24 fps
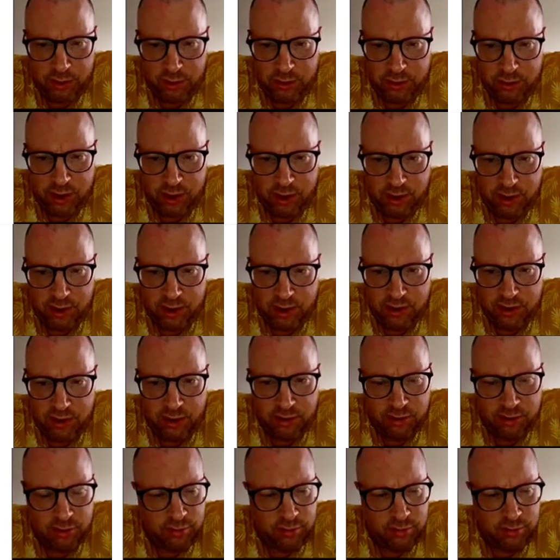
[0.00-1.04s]
So
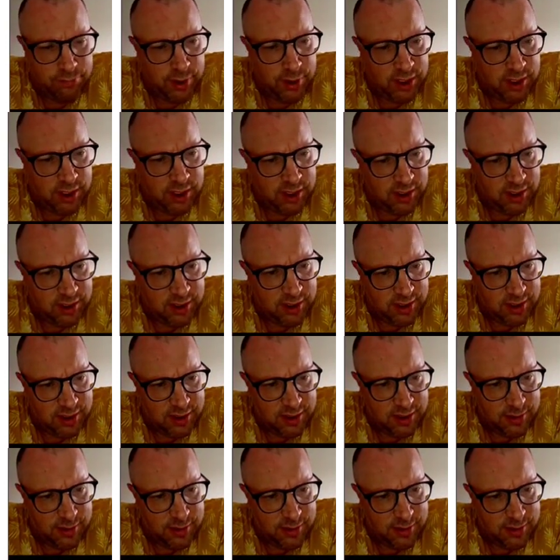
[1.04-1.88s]
that's also a big